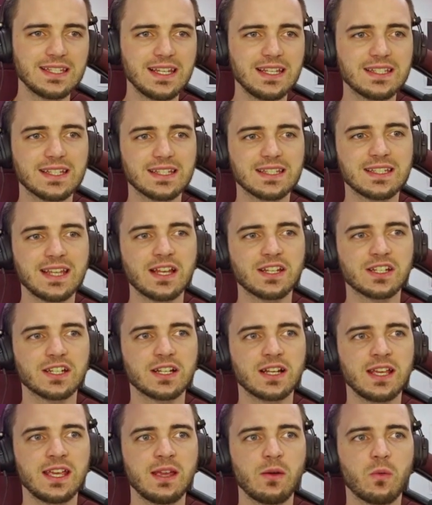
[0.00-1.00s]
is
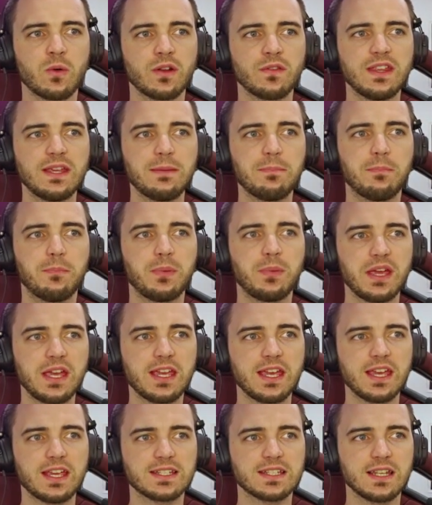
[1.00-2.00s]
essentially one of the
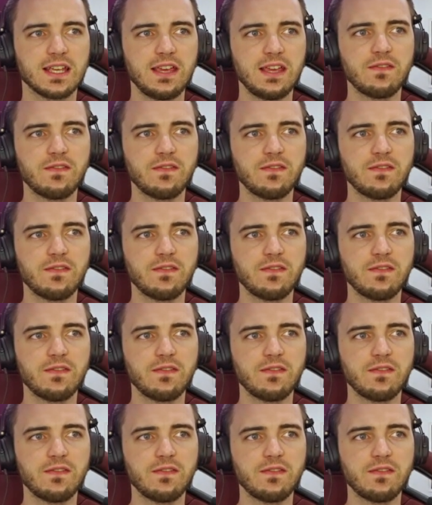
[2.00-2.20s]
biggest,